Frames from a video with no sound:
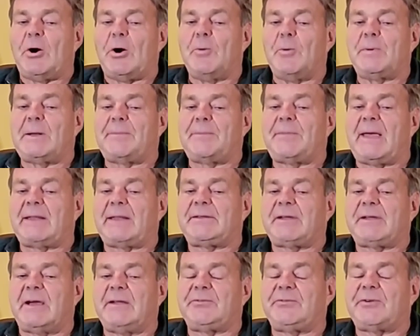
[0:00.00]
open up
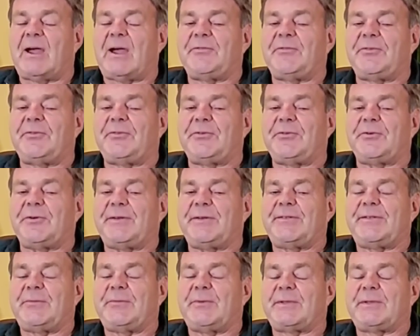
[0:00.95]
that uh, driver's door
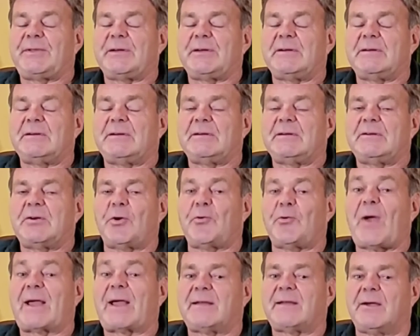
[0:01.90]
and see what the
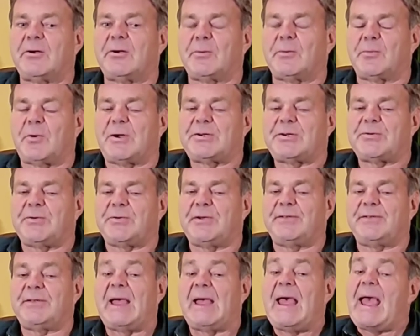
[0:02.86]
correct tire pressure
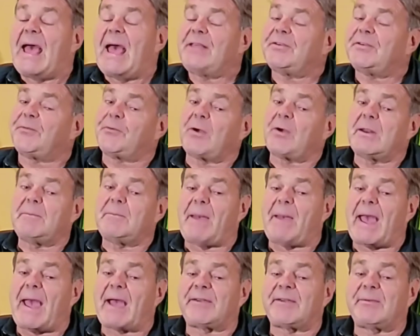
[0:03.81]
is. And the front and
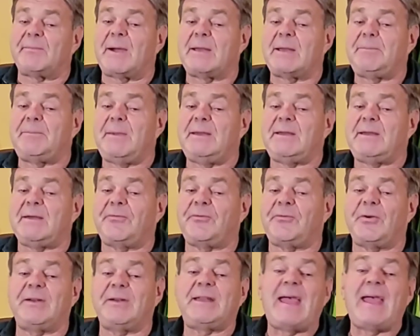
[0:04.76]
backs might be
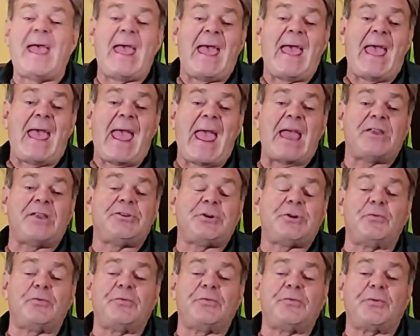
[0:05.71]
different. And
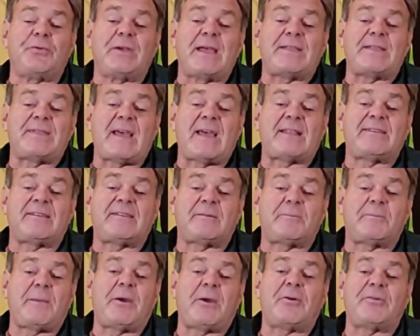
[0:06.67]
don't forget that
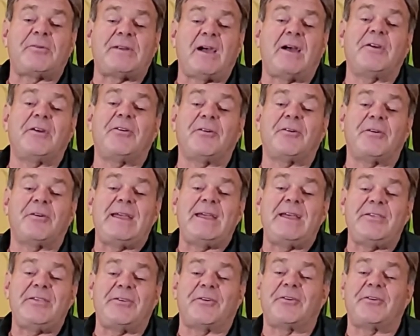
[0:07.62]
spare tire
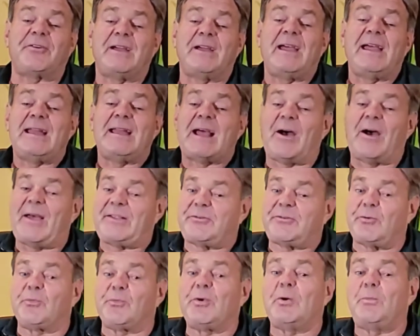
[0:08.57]
either. Now,
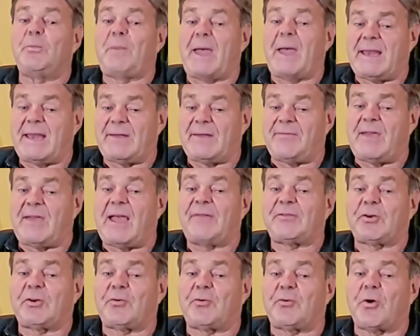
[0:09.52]
that's a real pain if you
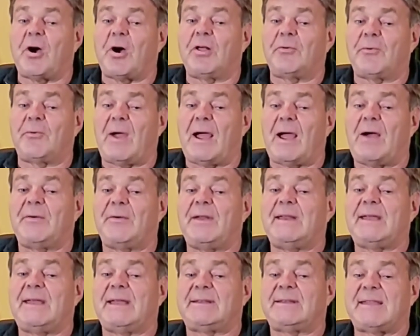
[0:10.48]
have to crawl around
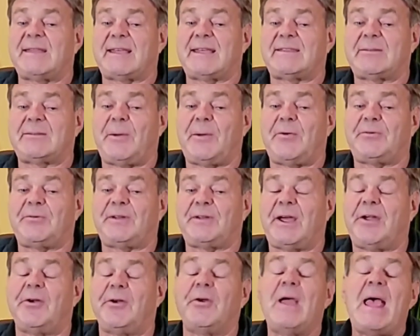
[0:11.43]
and get to that spare
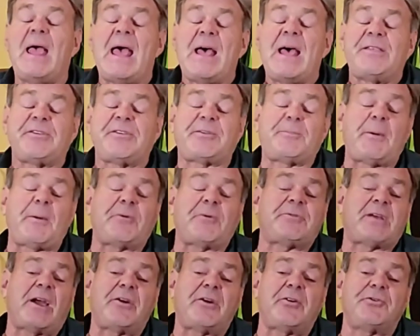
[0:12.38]
tire. The spare
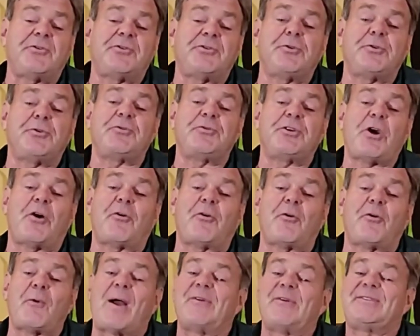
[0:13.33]
tires usually are
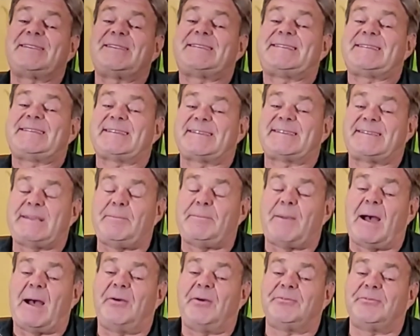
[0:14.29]
around 60
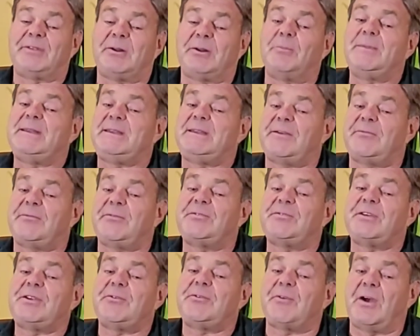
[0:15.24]
pounds. It'll be
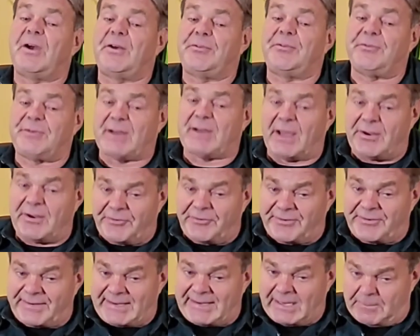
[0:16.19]
different than your other
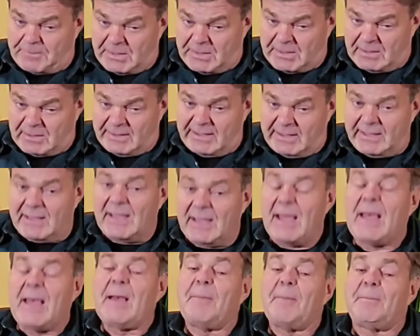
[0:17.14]
tires typically.
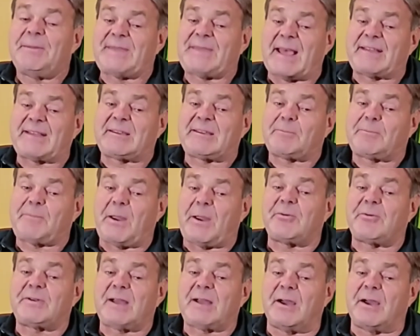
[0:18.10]
But that
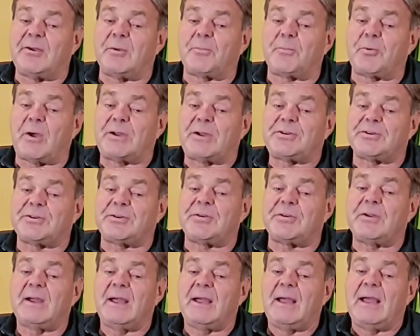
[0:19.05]
spare tire
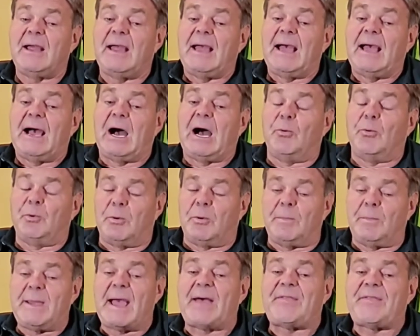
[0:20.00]
pressure uh,
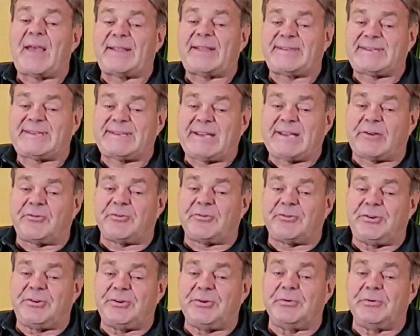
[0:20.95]
will be on that sticker
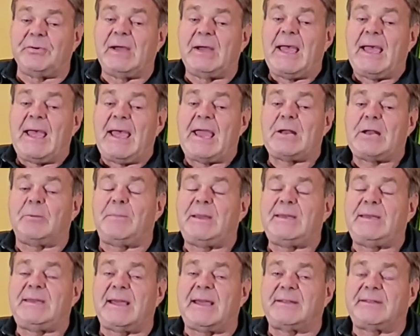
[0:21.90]
too. It'll
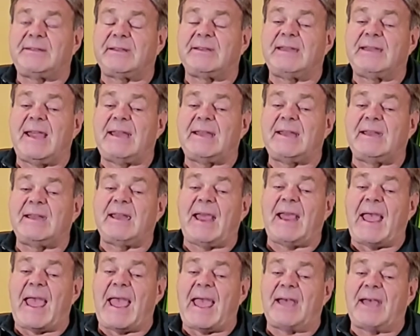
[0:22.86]
be designated
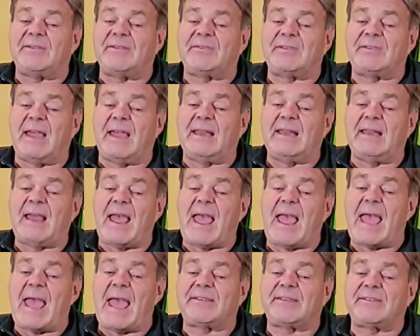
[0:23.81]
as an
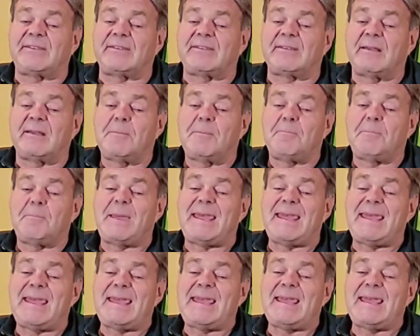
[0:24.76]

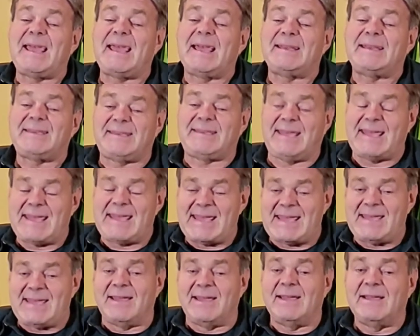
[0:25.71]

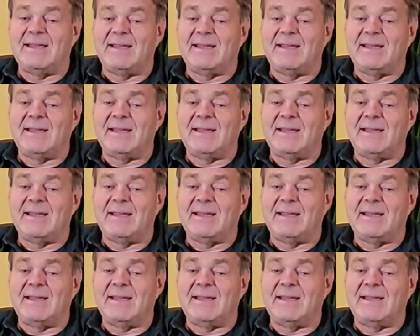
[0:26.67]
SPT,